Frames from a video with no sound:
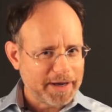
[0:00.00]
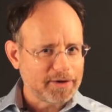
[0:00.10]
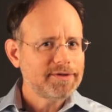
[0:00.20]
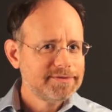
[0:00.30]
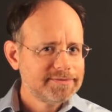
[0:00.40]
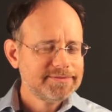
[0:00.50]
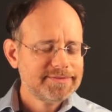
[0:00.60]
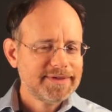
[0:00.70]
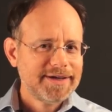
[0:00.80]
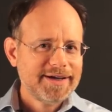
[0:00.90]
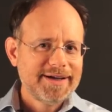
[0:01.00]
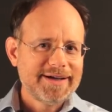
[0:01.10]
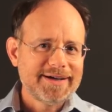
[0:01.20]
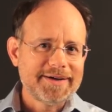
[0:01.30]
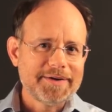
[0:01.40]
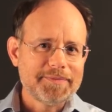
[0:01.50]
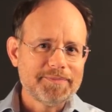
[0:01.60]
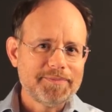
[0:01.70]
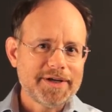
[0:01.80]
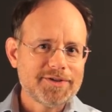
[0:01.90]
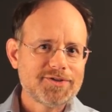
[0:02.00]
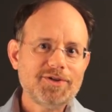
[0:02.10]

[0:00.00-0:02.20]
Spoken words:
better, but it